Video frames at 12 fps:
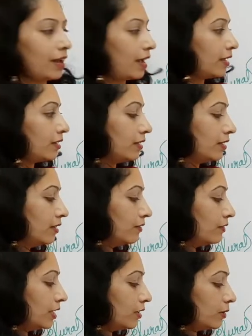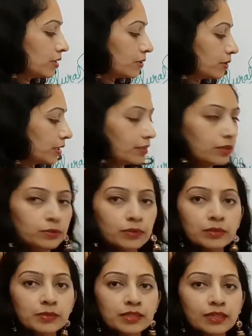And we'll also take the
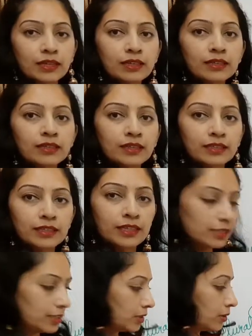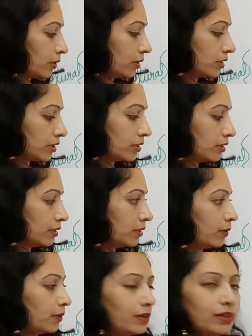verbs like does not
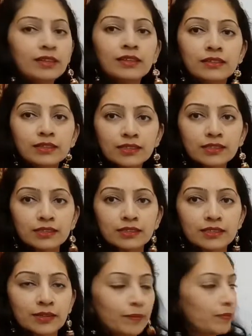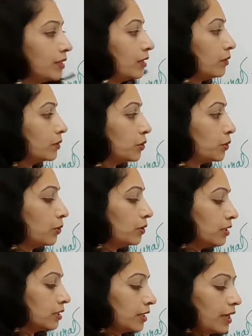or doesn't. Now
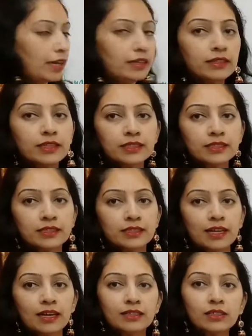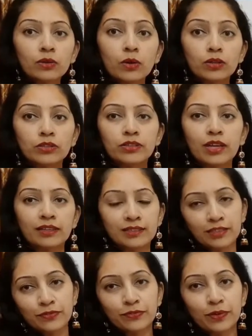don't and doesn't are the
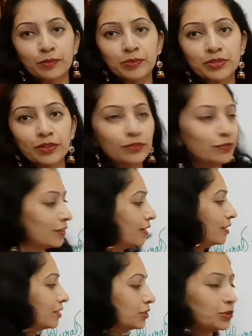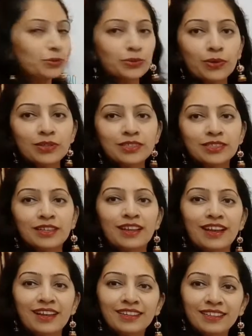contracted forms of do not
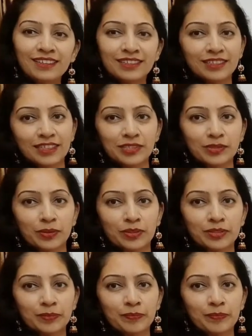and does not.